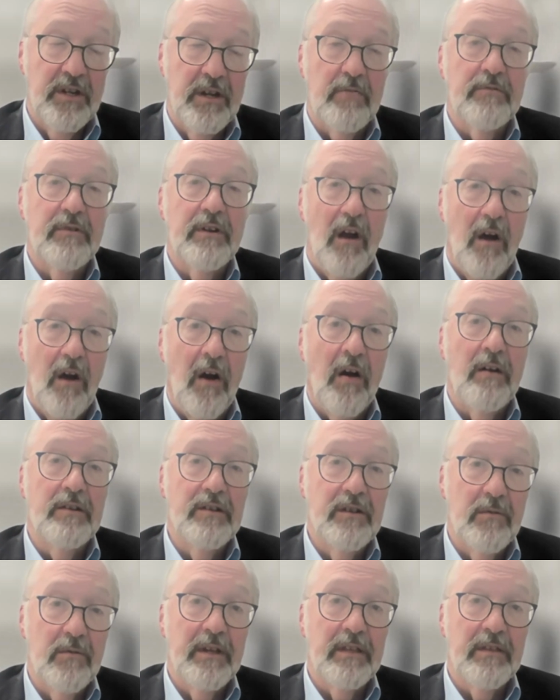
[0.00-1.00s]
children
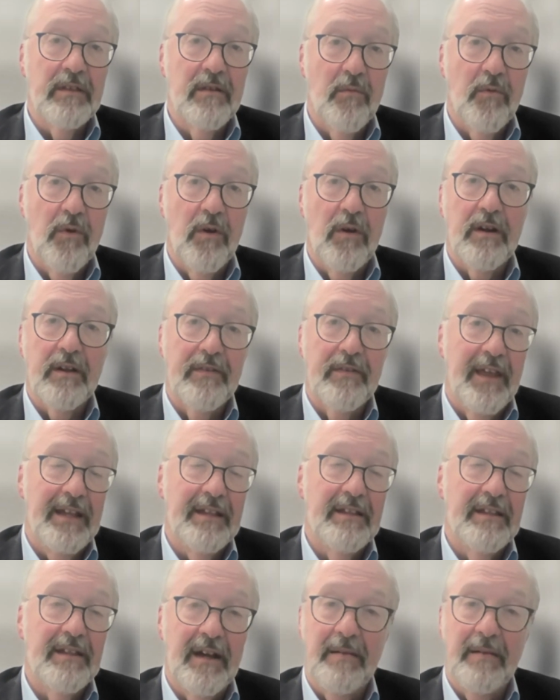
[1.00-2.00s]
are doing the work
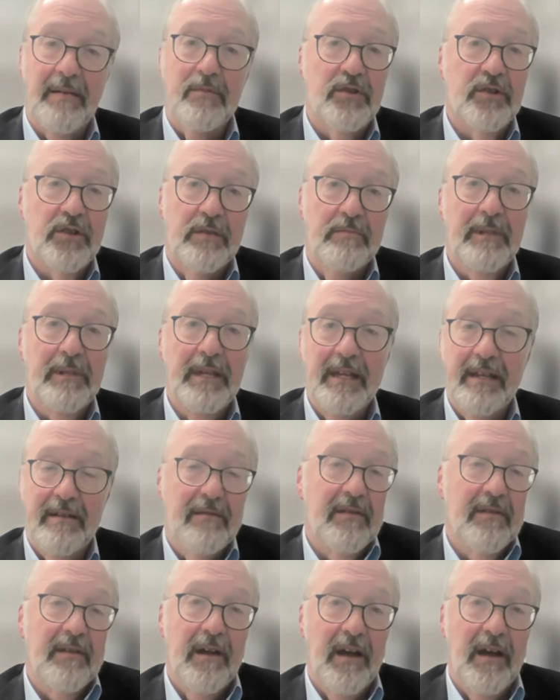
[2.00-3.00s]
that should
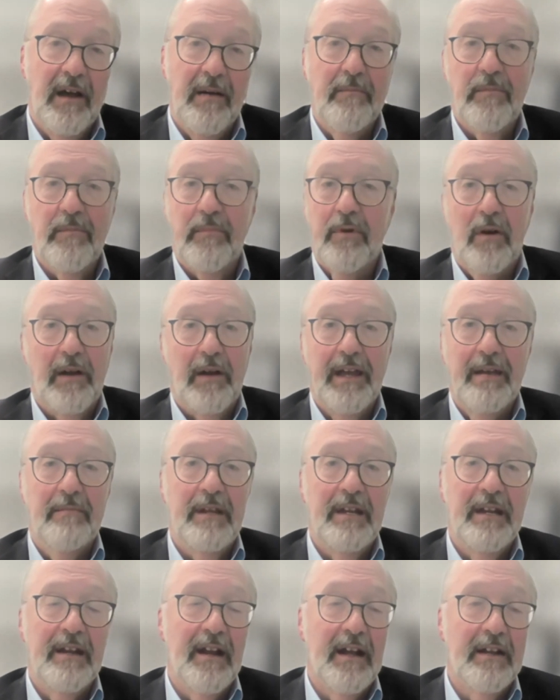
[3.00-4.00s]
be
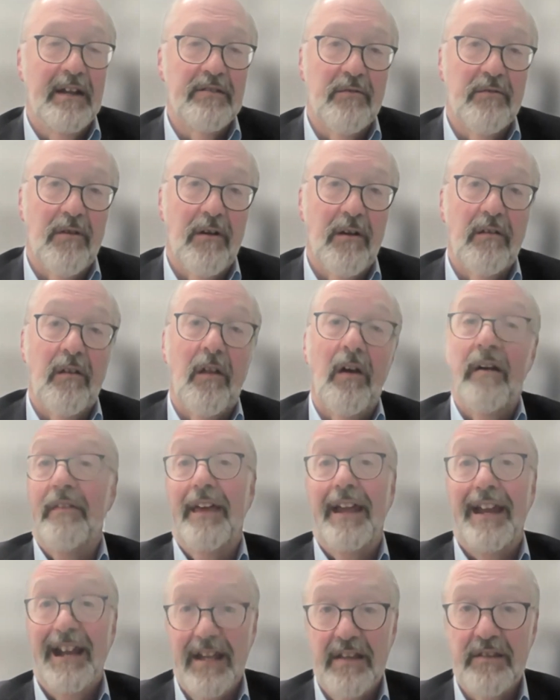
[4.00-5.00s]
prohibited under our
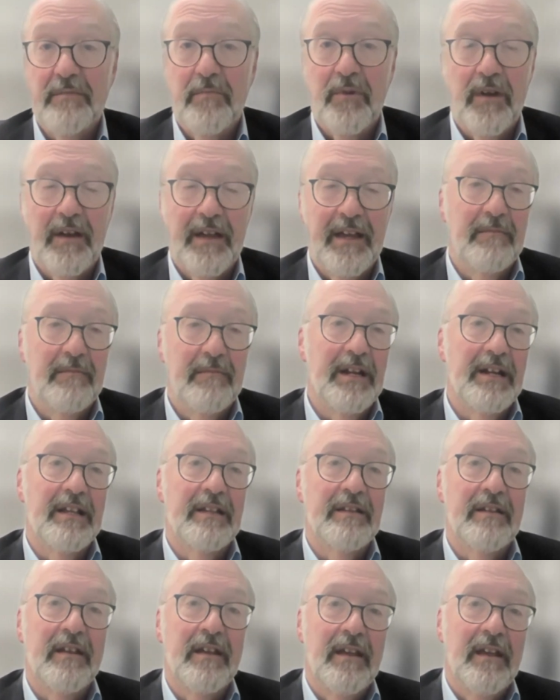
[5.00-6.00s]
law, that is
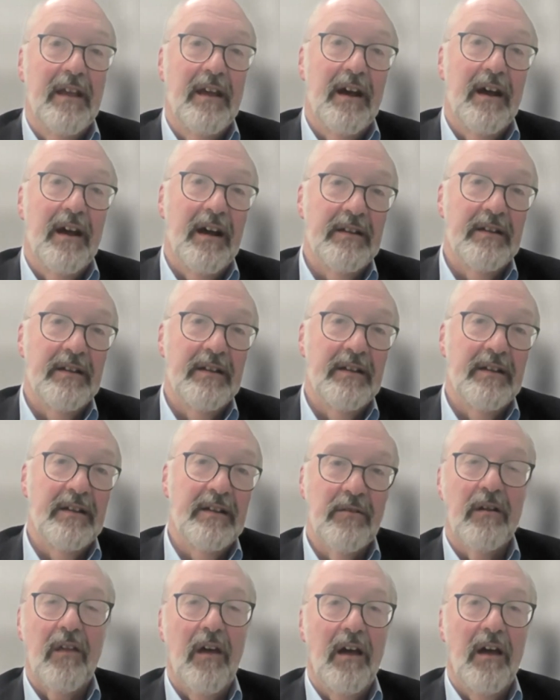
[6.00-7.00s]
prohibited
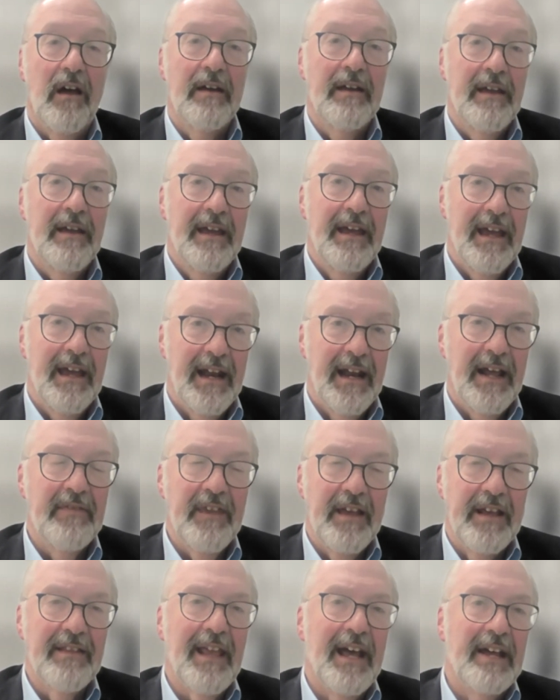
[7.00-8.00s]
under our law.
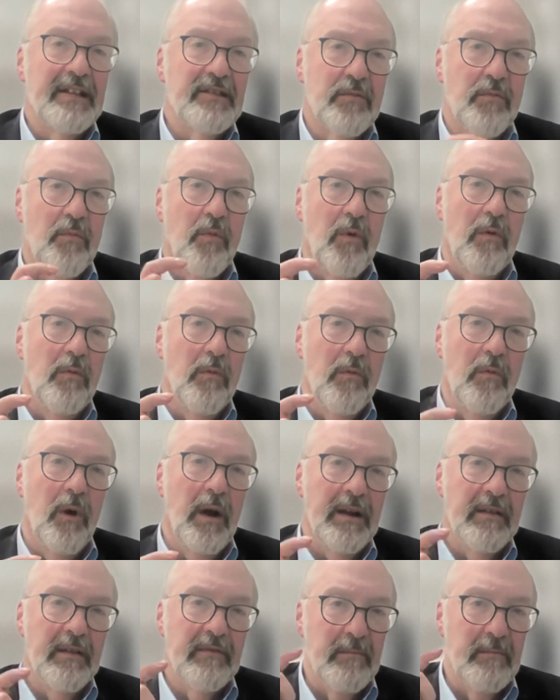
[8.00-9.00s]
And I think that's
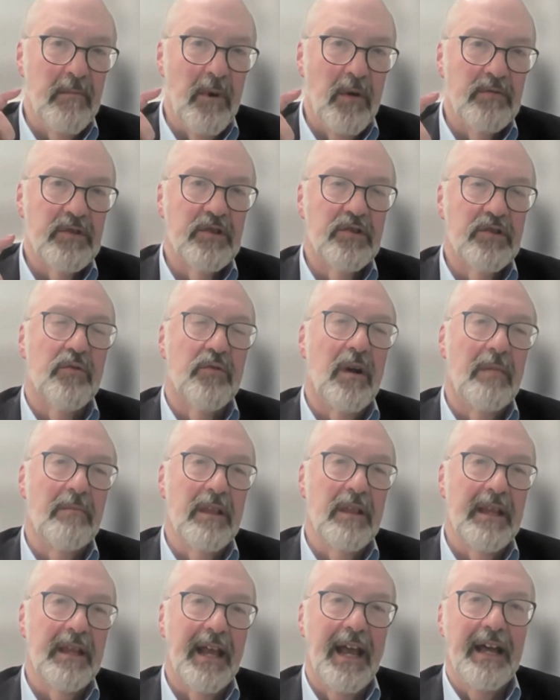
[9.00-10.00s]
one of the most
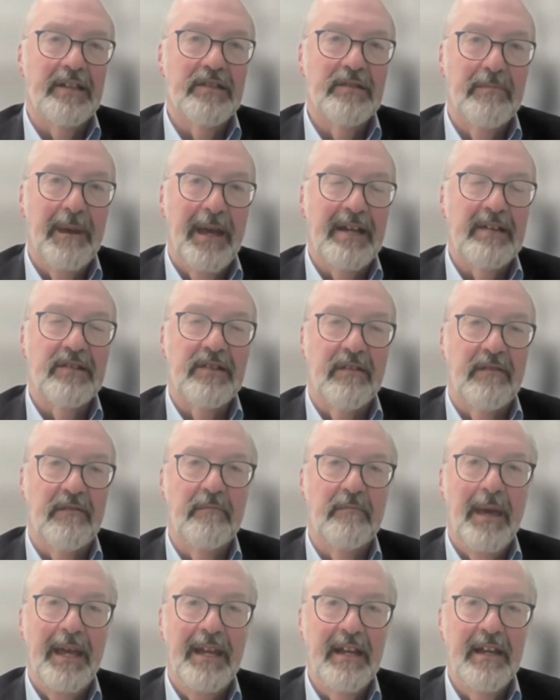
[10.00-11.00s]
troubling aspects
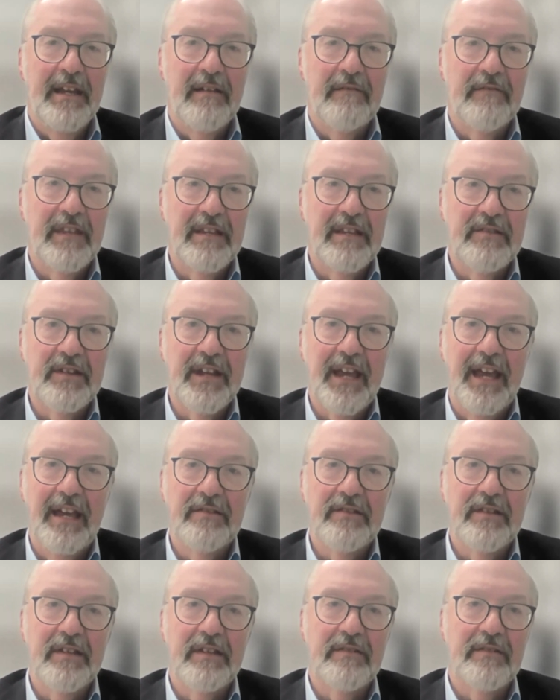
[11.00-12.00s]
of many of these
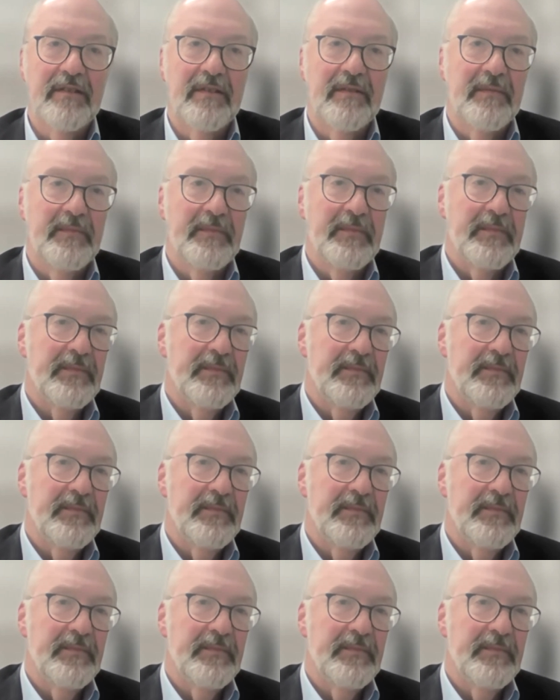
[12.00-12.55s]
cases.